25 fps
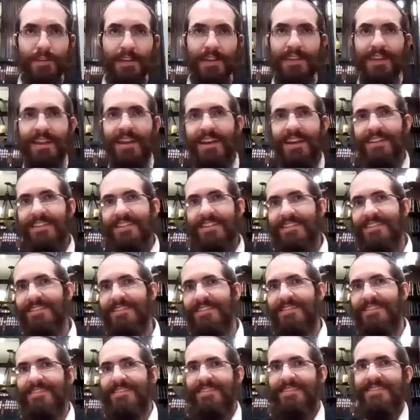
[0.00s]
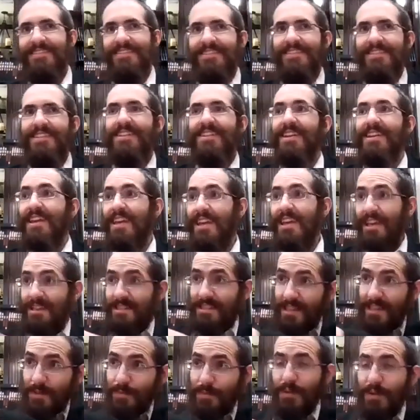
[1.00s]
his birthday tonight.
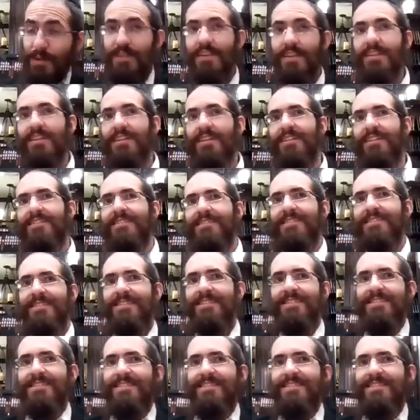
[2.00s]
His birthday tonight.